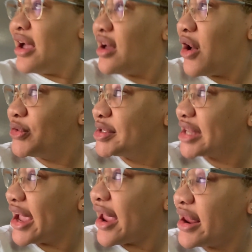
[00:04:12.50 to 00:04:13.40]

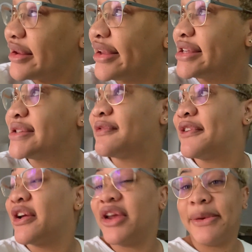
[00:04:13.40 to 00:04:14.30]
Outside is
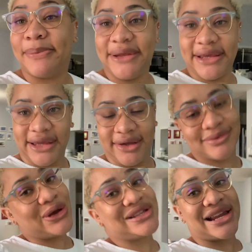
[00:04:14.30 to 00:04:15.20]
very bleaky.
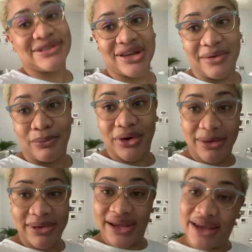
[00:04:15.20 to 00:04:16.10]
Outside is looking pretty
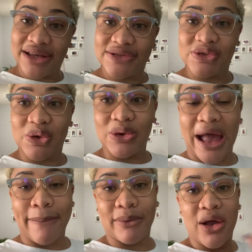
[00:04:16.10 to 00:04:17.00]
bleaky, so
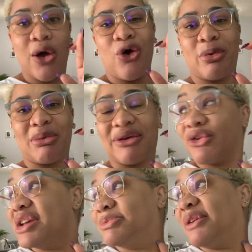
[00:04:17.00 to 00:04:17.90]
I'm hoping,
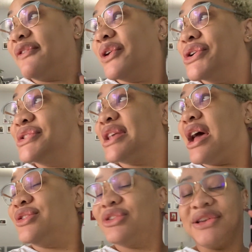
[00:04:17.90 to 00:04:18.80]
crossing my fingers
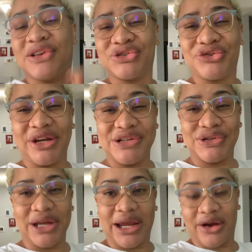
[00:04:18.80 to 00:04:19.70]
that it doesn't rain
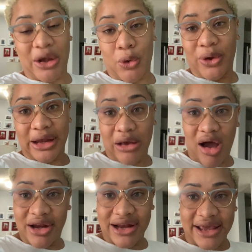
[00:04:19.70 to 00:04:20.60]
today or I don't get
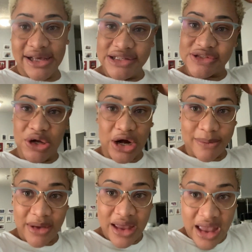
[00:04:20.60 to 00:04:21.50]
caught in a
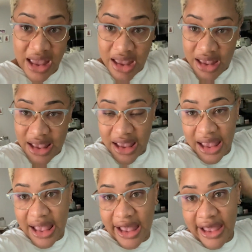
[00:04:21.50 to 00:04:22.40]
hailstorm.
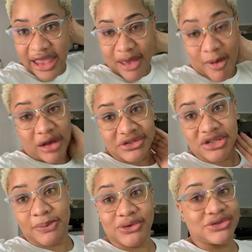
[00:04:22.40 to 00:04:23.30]
I am also
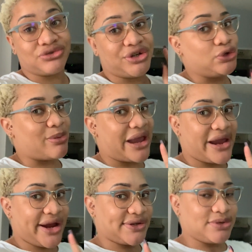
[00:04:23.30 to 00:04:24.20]
supposed to redo my
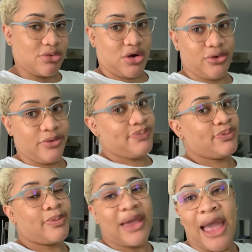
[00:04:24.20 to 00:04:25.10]
hair tomorrow.
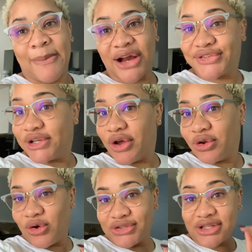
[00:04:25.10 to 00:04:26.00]
I'm actually gonna
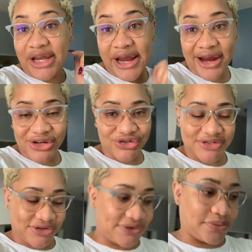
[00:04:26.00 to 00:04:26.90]
go to the
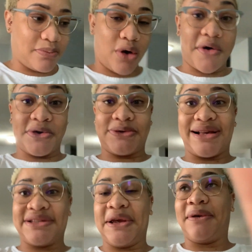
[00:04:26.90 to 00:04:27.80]
hairdresser tomorrow, so I'll
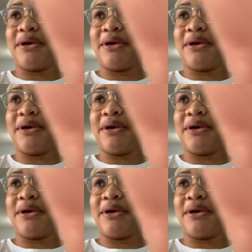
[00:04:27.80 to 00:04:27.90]
take you